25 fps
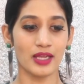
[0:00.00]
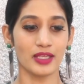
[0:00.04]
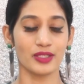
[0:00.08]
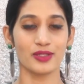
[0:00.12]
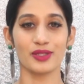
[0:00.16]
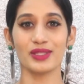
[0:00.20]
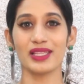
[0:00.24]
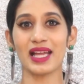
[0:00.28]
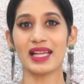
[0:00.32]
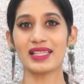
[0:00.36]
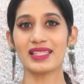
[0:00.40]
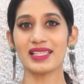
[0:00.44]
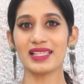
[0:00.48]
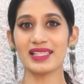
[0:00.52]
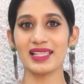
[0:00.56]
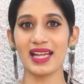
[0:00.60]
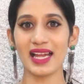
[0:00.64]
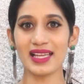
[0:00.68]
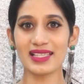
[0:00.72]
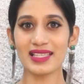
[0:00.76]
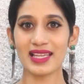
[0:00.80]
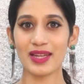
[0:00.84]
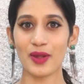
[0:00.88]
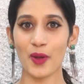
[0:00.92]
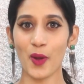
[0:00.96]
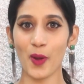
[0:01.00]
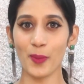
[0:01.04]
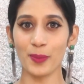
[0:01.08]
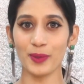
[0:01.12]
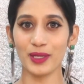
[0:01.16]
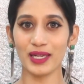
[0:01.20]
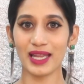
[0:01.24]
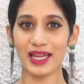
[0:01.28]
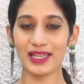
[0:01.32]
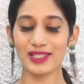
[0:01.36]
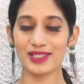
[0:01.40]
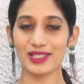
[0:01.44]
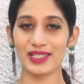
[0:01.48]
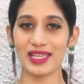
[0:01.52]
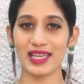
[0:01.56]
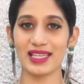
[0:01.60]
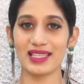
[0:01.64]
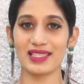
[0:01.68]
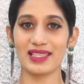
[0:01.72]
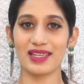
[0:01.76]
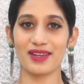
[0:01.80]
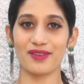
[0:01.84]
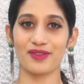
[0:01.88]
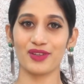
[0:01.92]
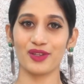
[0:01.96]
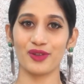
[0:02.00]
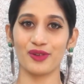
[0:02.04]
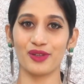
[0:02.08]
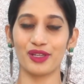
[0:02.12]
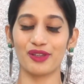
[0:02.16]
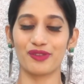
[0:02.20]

So that's it, guys. I hope you liked today's review.